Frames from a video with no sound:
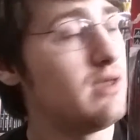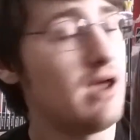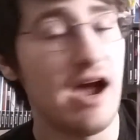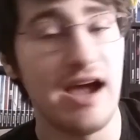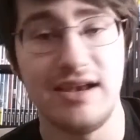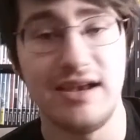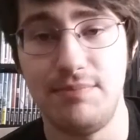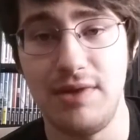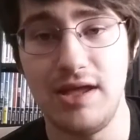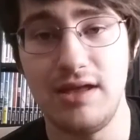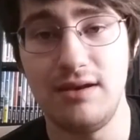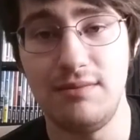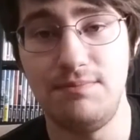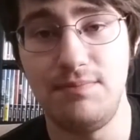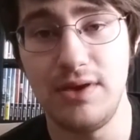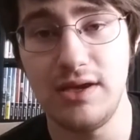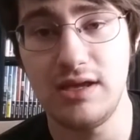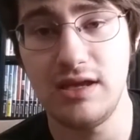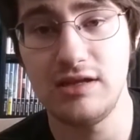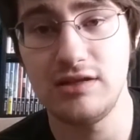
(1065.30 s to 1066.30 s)
I debated
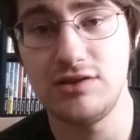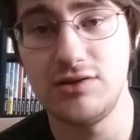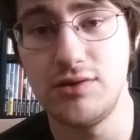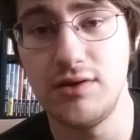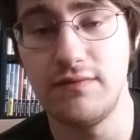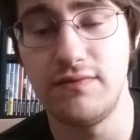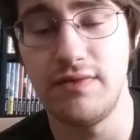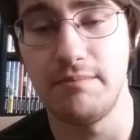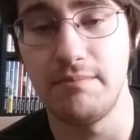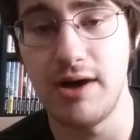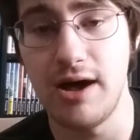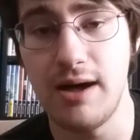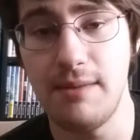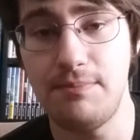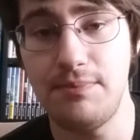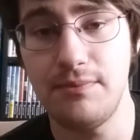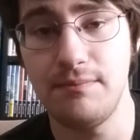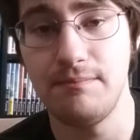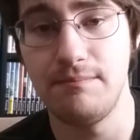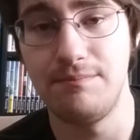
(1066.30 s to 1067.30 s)
picking 2 of them
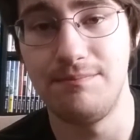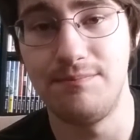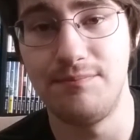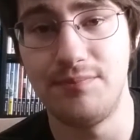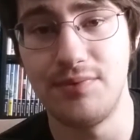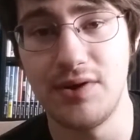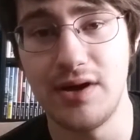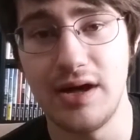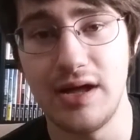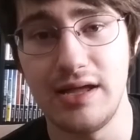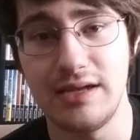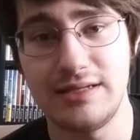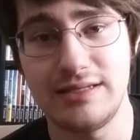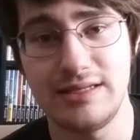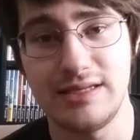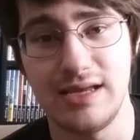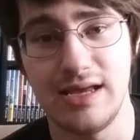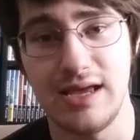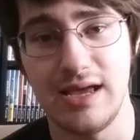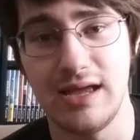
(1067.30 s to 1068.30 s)
up, but
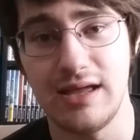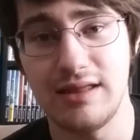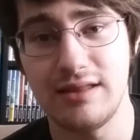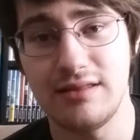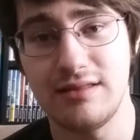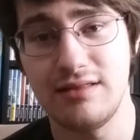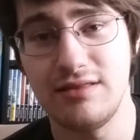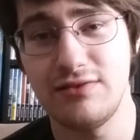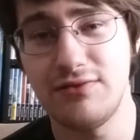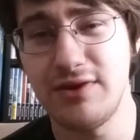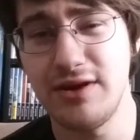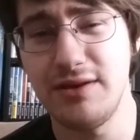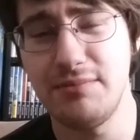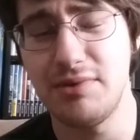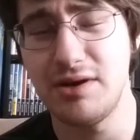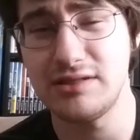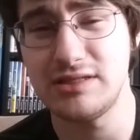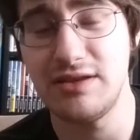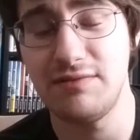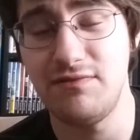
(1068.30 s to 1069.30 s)

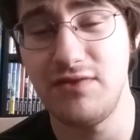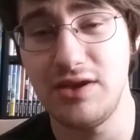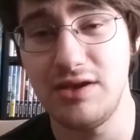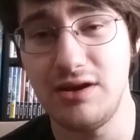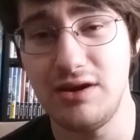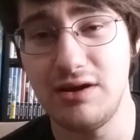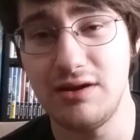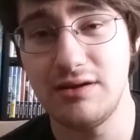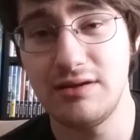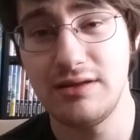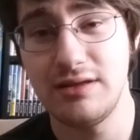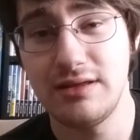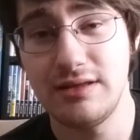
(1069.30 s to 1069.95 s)
$20 a figure.